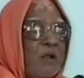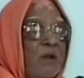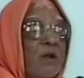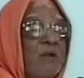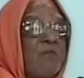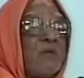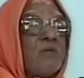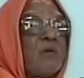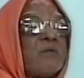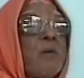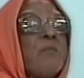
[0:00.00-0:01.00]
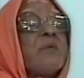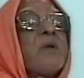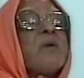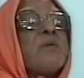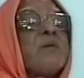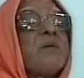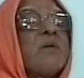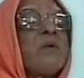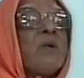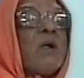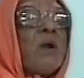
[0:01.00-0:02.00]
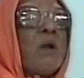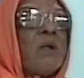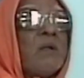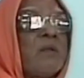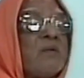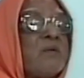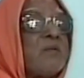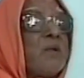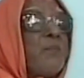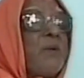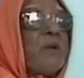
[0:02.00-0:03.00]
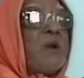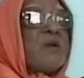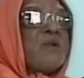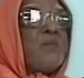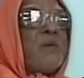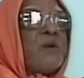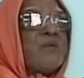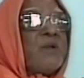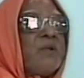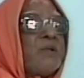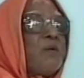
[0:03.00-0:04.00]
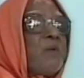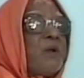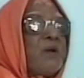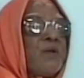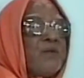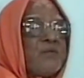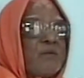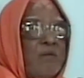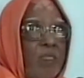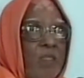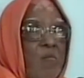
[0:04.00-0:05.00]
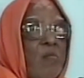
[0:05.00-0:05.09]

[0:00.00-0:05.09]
are an individual subject. This is the penultimate stage in meditation,